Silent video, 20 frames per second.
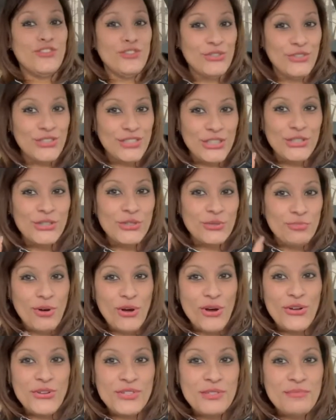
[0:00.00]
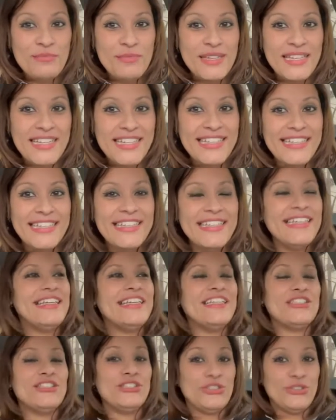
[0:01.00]
need to pause me
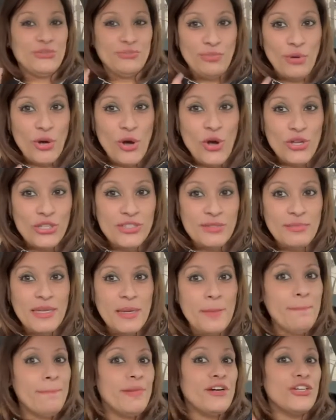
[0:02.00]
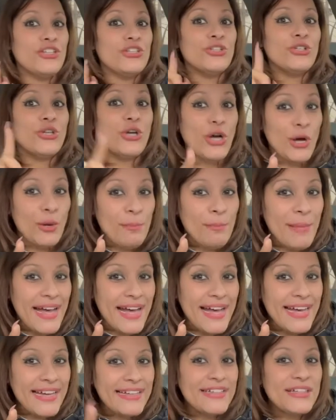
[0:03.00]
pause me but come
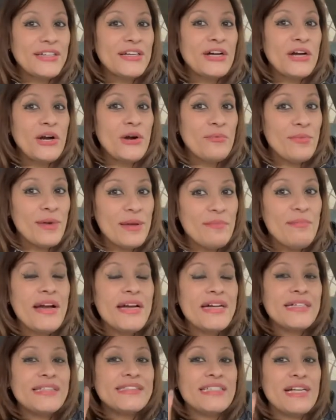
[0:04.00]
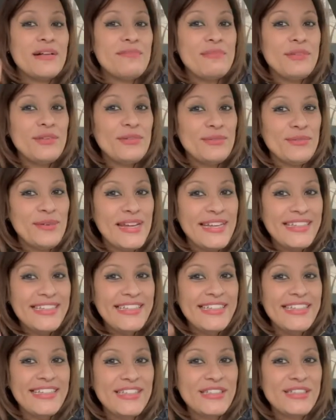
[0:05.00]
back come right back because I'll be right
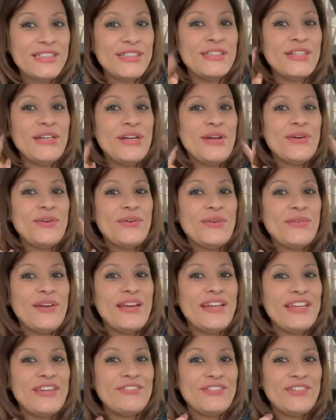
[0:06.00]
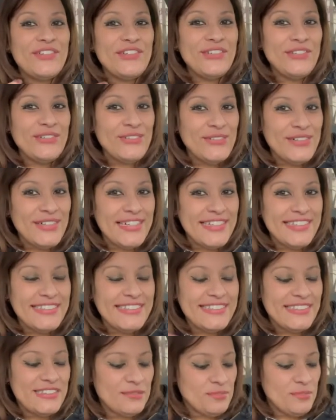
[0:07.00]
here waiting for you
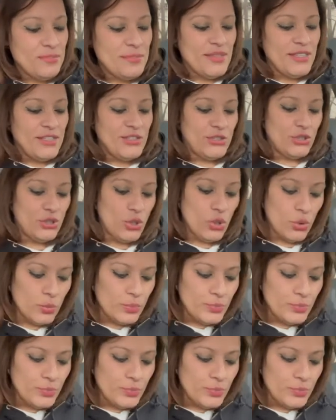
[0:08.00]
guys. So